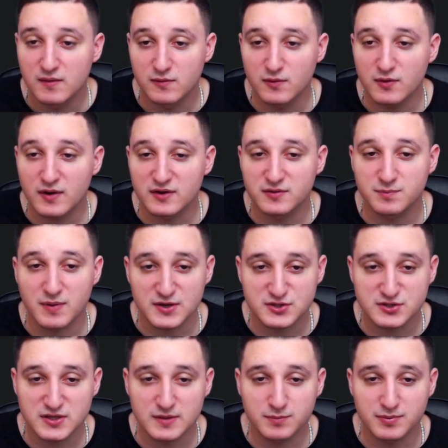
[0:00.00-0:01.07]
We were
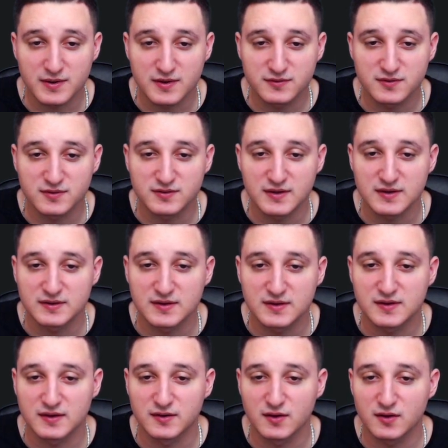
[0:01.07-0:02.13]
especially pleased to see the
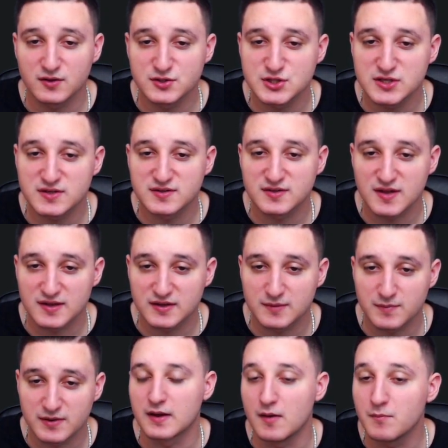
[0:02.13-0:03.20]
technology selected
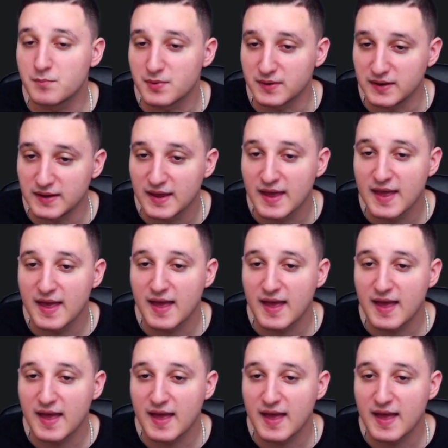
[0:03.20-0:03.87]
by the company